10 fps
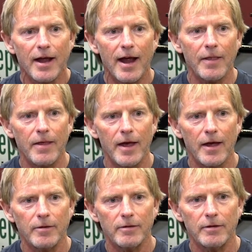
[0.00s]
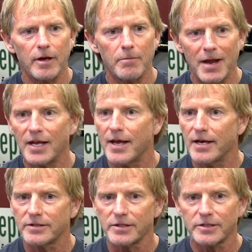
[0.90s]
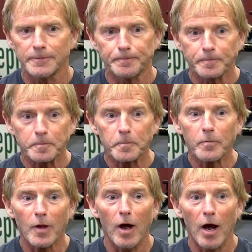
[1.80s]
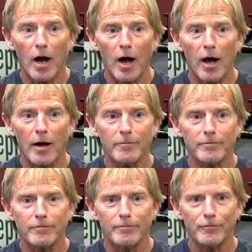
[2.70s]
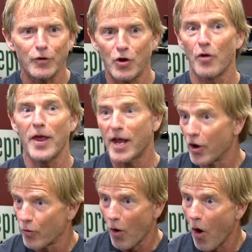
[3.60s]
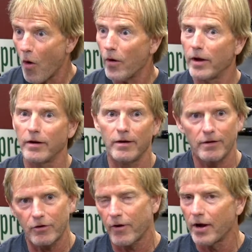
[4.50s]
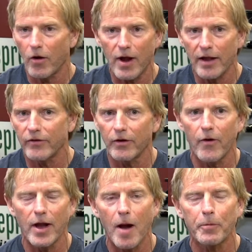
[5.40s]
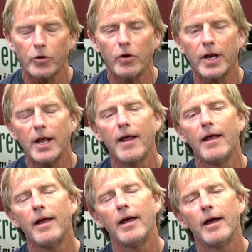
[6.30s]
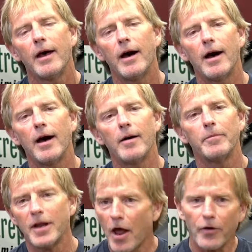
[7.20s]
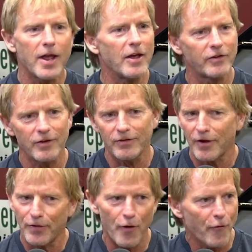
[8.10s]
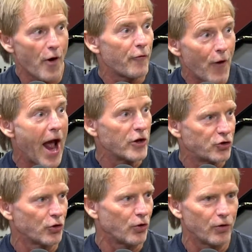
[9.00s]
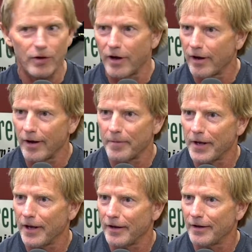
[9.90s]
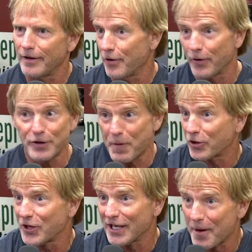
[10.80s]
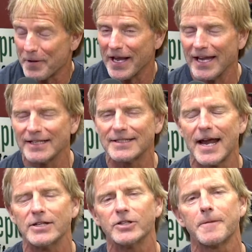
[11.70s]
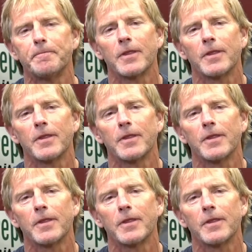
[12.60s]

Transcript: And then in many cases, uh, you know, they can grow and create all kinds of great opportunity. Um, but in other cases, they're very fragile, um, and, you know, especially at the beginning stages.